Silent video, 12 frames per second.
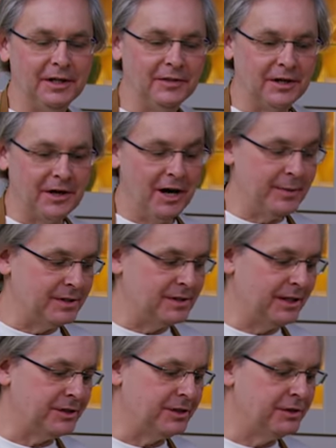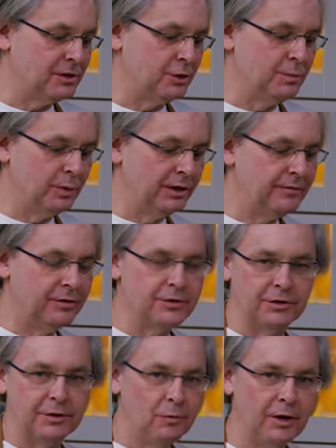in the comment sections who believe there's
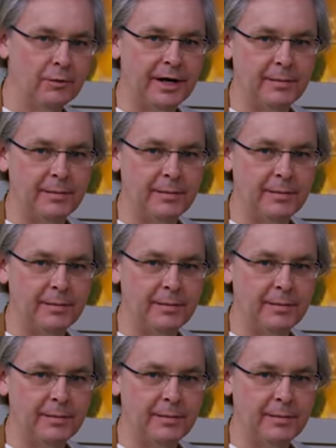only one way